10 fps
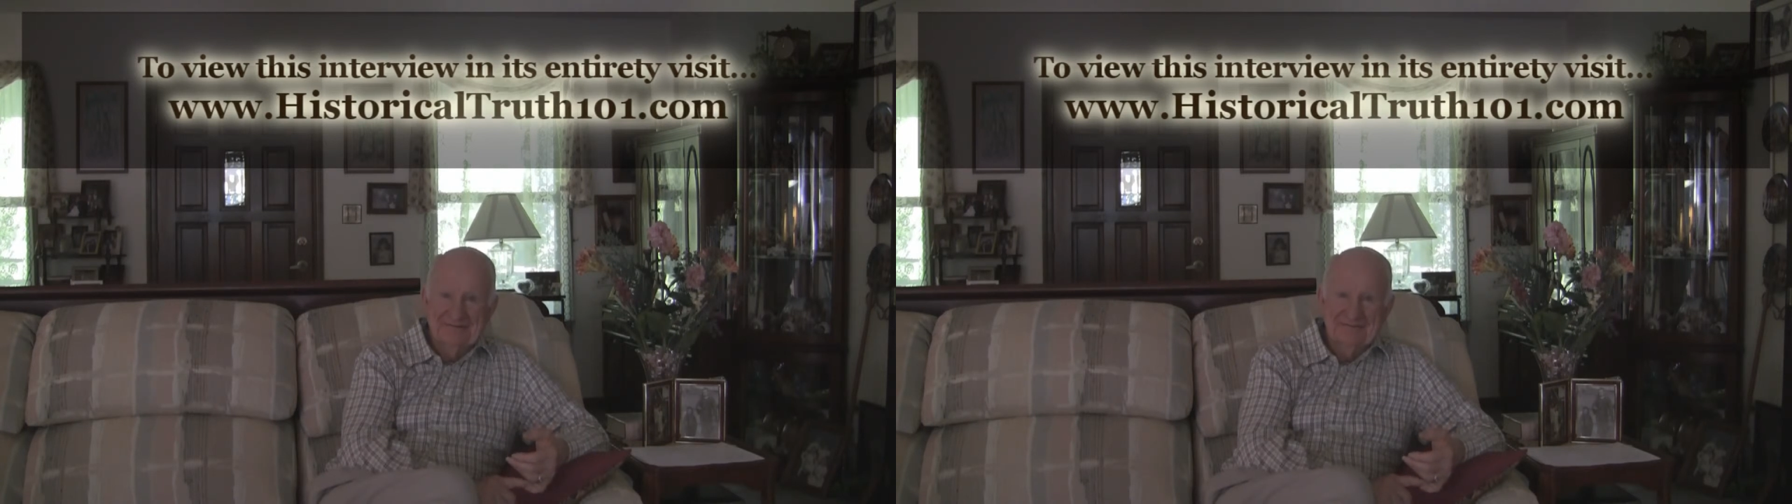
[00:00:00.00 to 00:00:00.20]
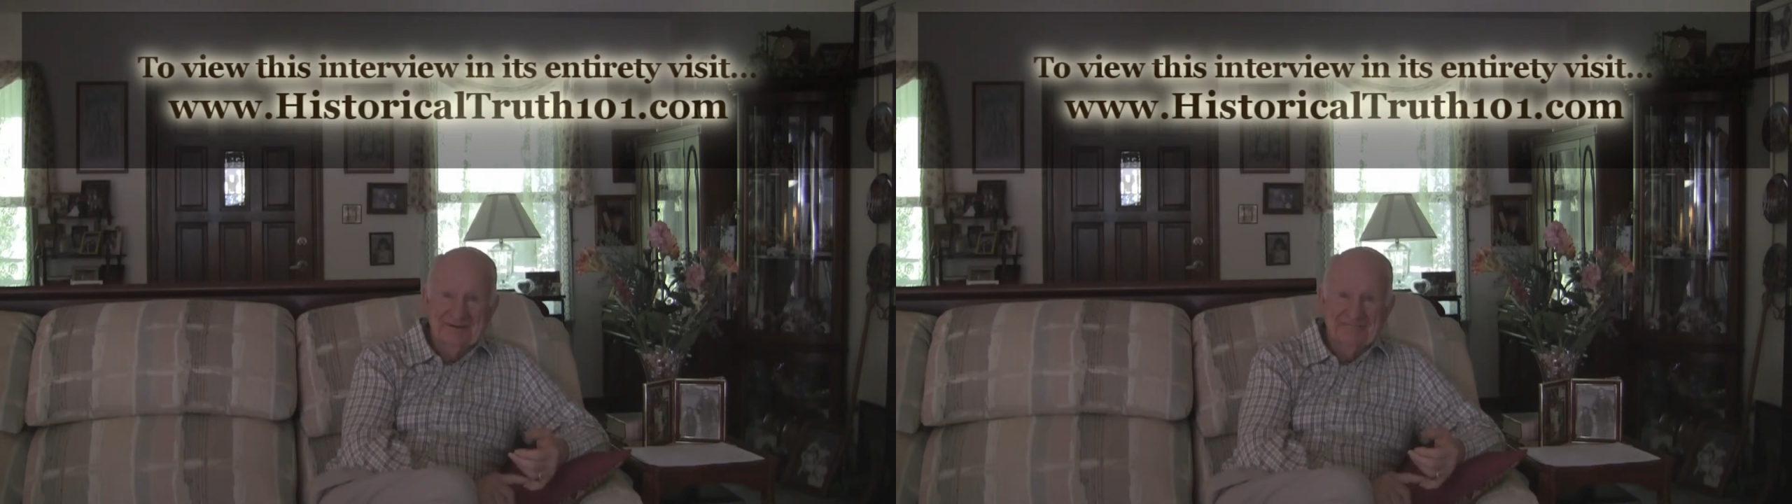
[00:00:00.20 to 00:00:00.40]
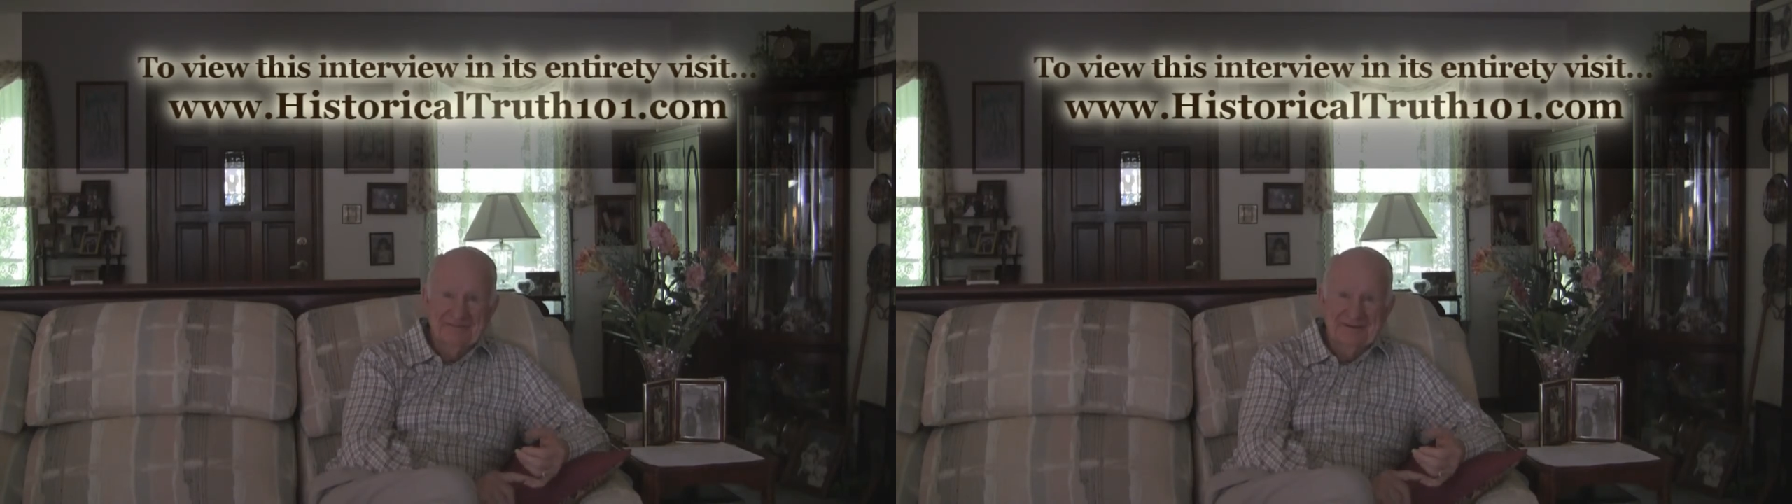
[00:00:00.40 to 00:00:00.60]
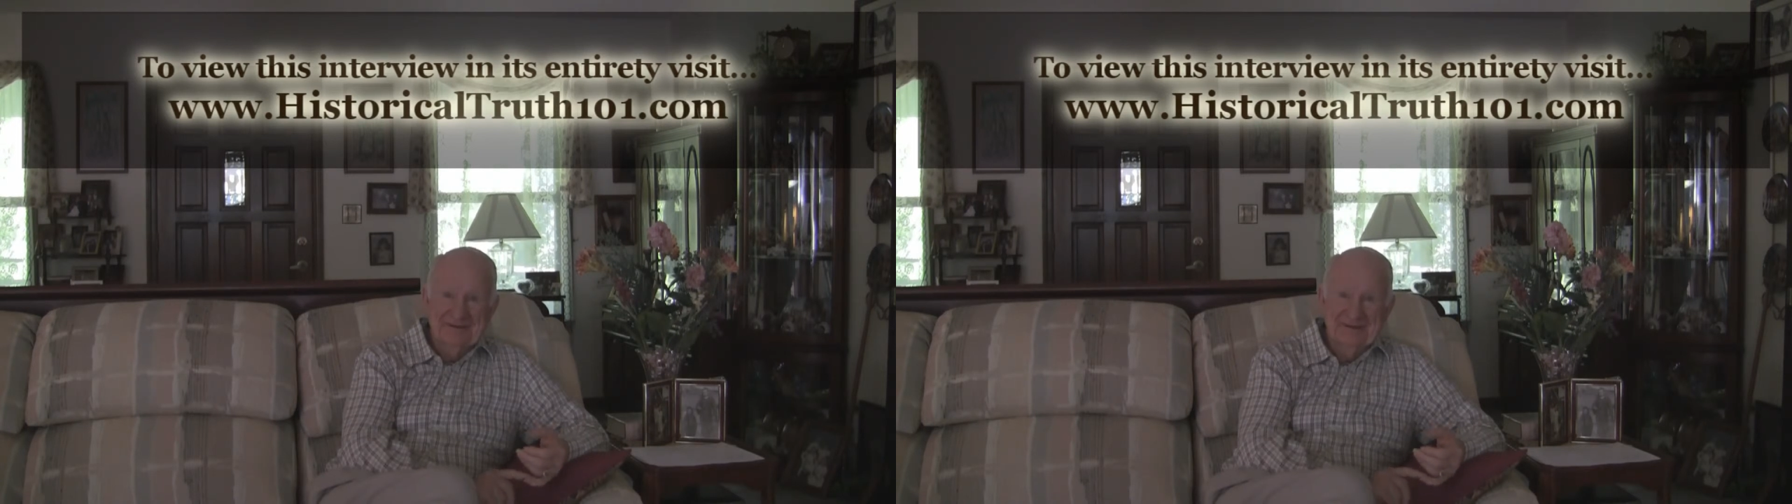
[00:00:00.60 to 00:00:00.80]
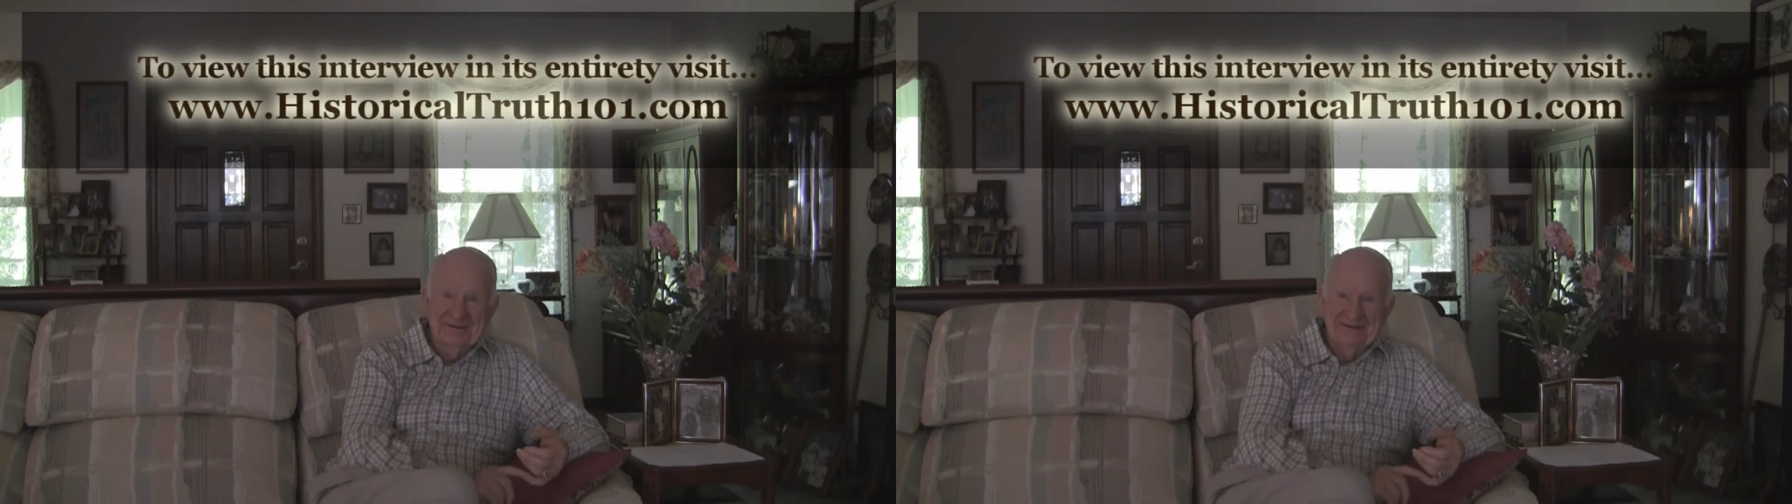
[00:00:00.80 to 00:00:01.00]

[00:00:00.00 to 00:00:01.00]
was big money.